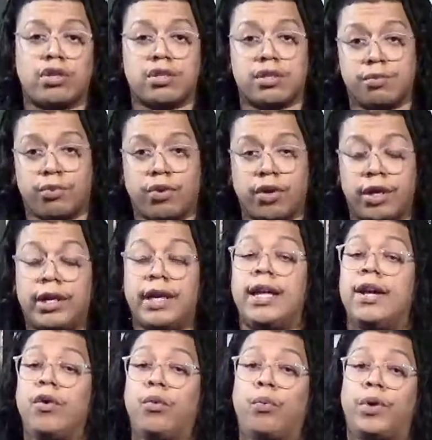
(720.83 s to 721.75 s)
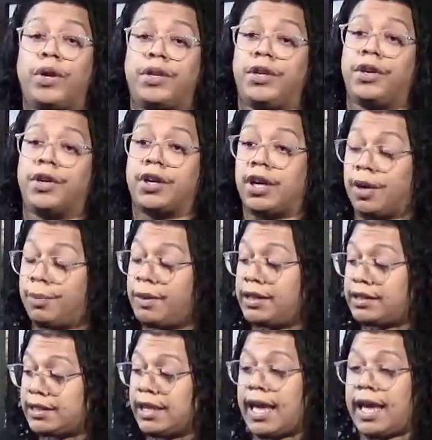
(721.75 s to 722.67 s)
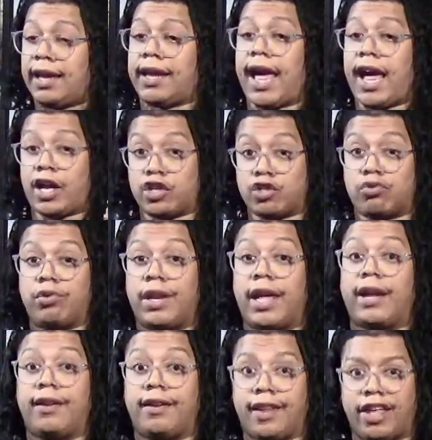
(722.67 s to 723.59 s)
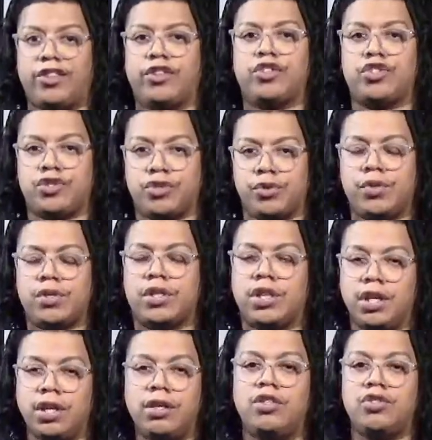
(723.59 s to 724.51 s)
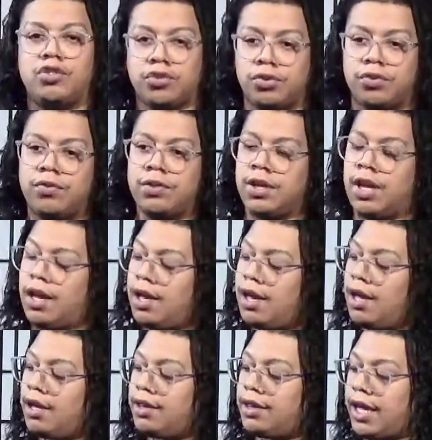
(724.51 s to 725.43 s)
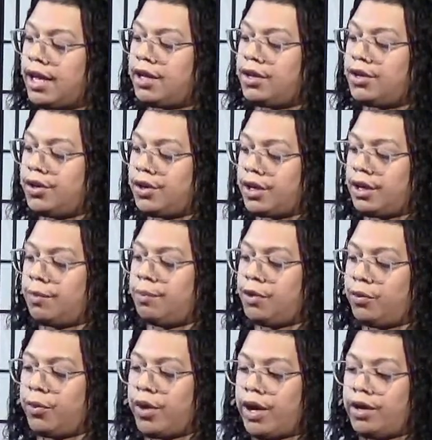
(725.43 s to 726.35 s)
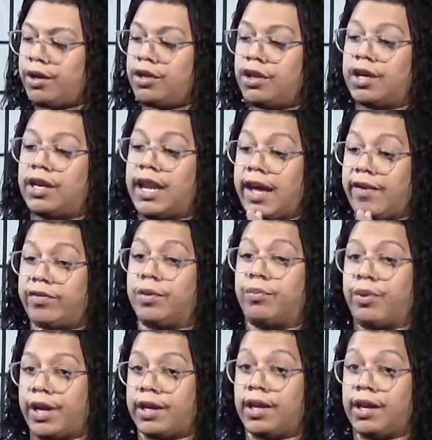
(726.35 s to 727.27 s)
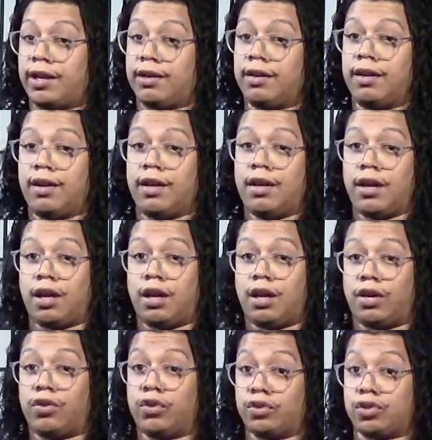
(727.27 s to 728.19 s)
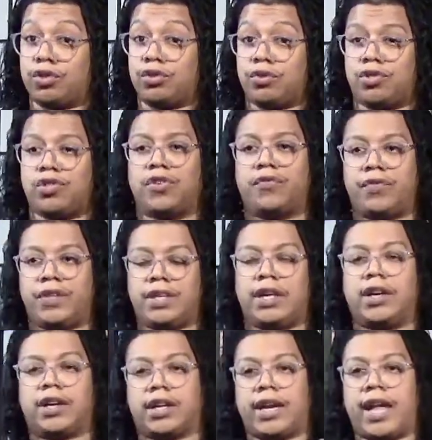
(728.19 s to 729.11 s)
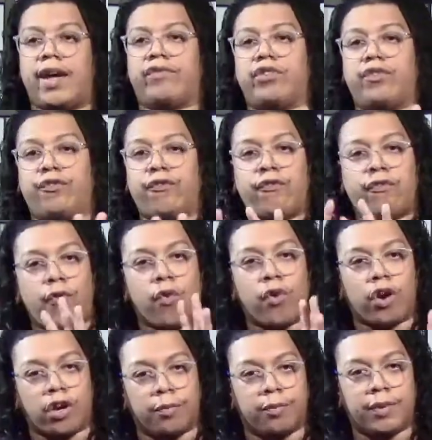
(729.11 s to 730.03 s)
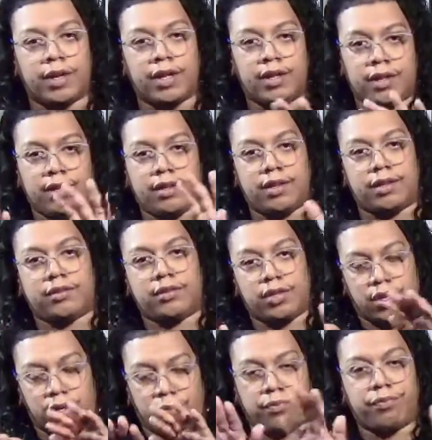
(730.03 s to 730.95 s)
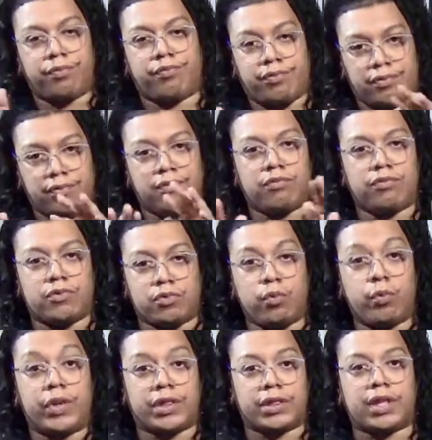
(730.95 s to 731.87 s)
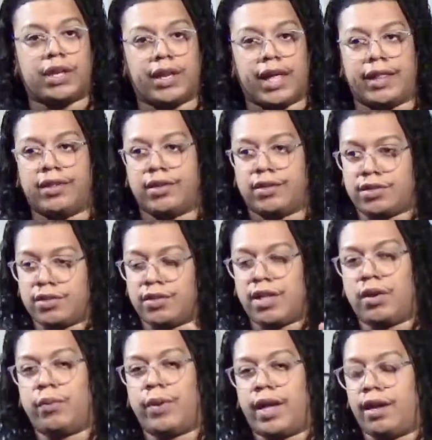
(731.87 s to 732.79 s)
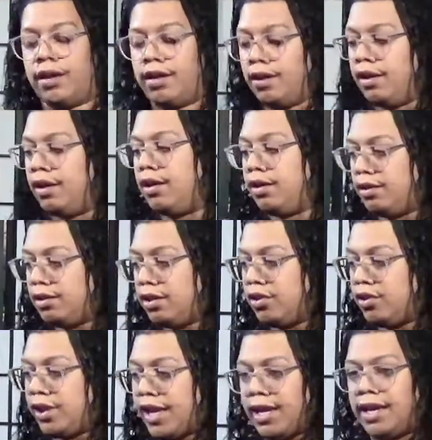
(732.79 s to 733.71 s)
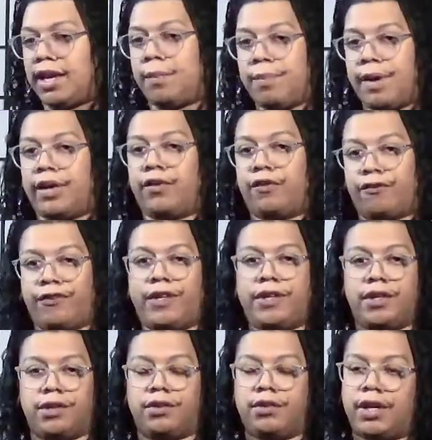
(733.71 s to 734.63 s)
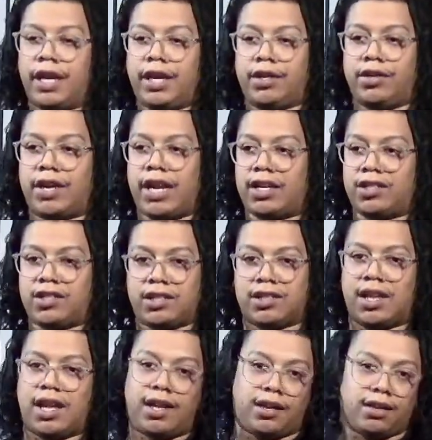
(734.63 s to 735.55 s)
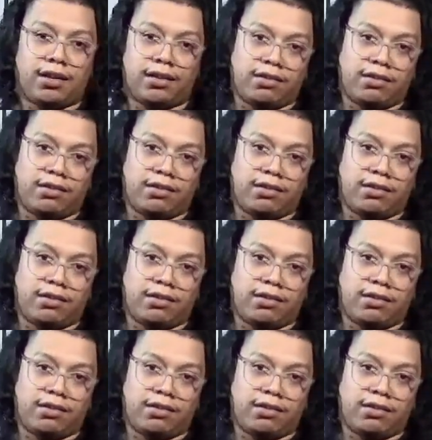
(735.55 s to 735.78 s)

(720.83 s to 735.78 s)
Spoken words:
the board. When you're coming to like actual like leather shoes, good shoes that you're gonna be wearing, you're gonna have to break in those shoes. Your feet are gonna have to form, you know, with the leather, so that way you're getting a better feel and you're not just like